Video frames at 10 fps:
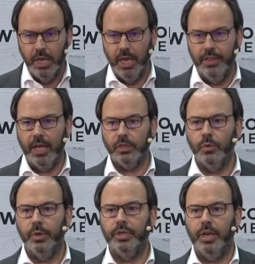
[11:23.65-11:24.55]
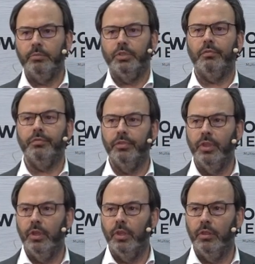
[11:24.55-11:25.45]
and also in terms of
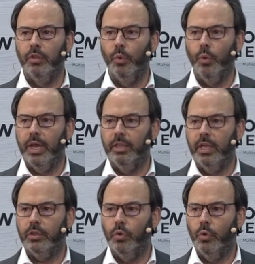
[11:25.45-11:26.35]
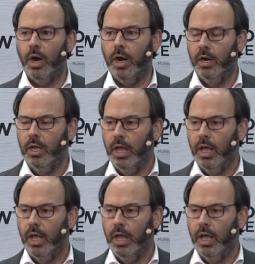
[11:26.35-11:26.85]
the, the way that you are